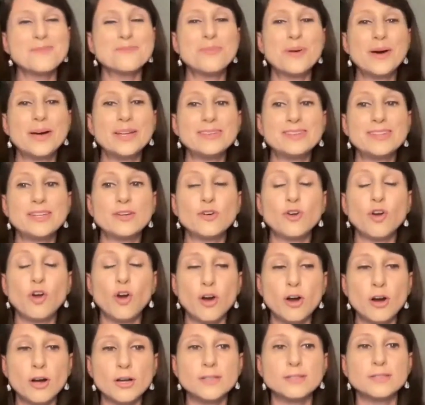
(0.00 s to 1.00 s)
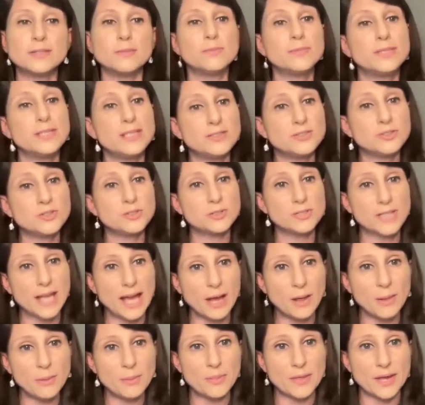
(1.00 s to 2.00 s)
but there are some teachers
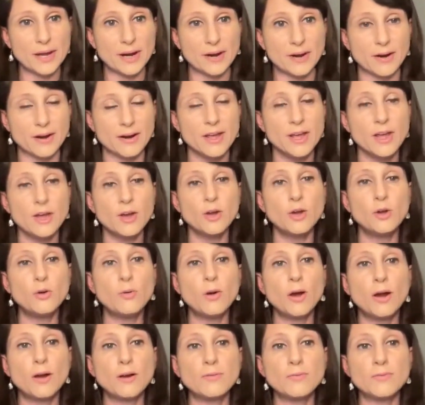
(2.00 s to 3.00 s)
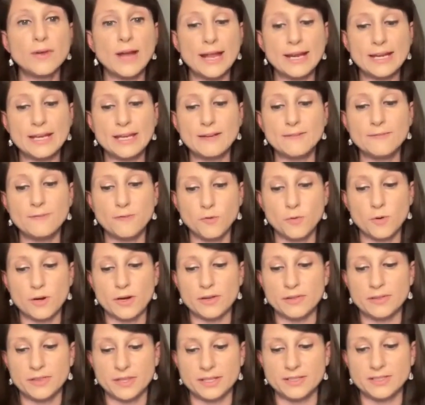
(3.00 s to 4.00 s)
out there who are ready
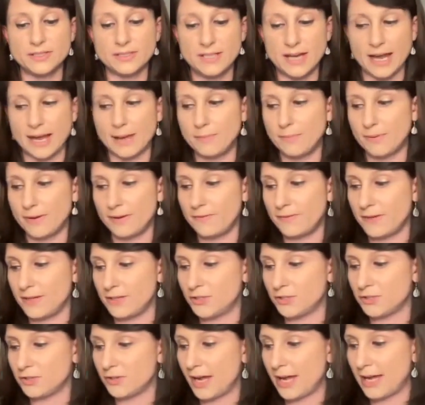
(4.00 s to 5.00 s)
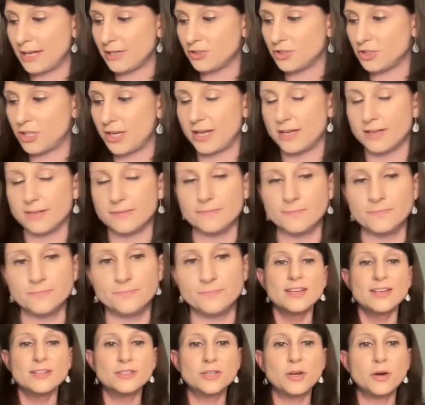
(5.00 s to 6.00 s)
for this type of interaction.
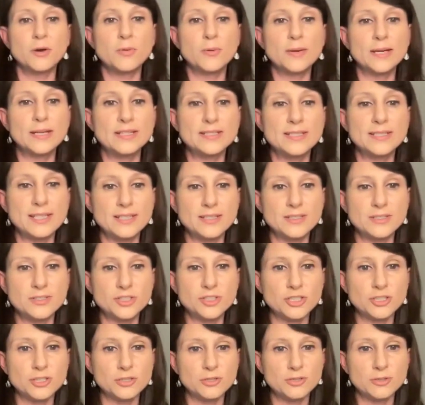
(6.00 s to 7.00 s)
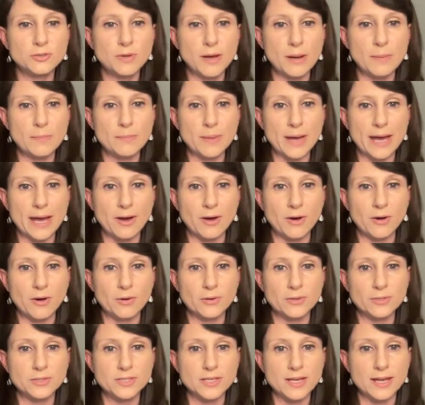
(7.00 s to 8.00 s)
So I want to teach you
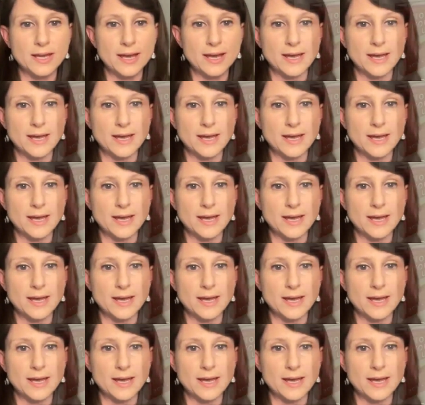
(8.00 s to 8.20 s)
about,